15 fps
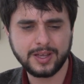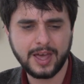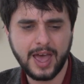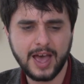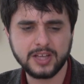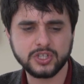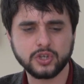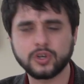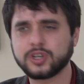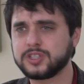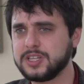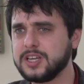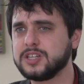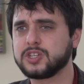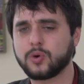as
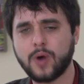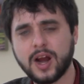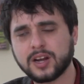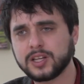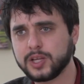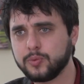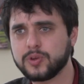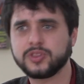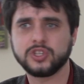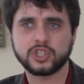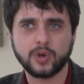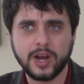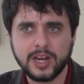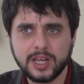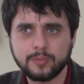hooked in directly with the
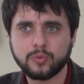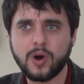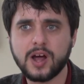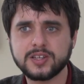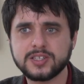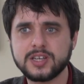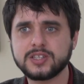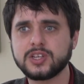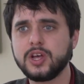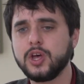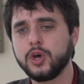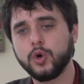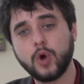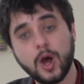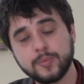training process,
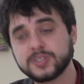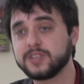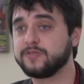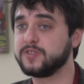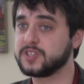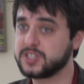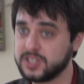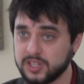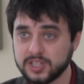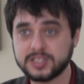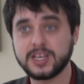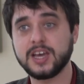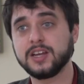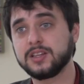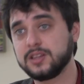who helps to
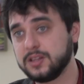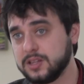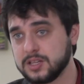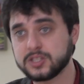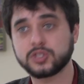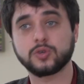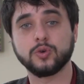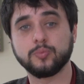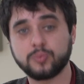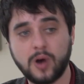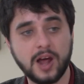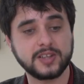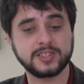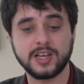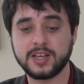facilitate this group
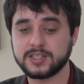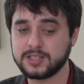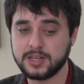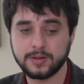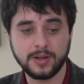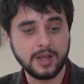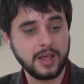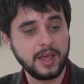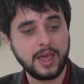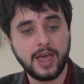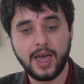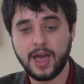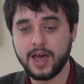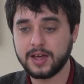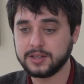process
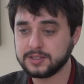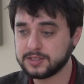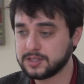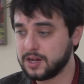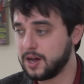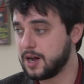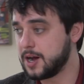and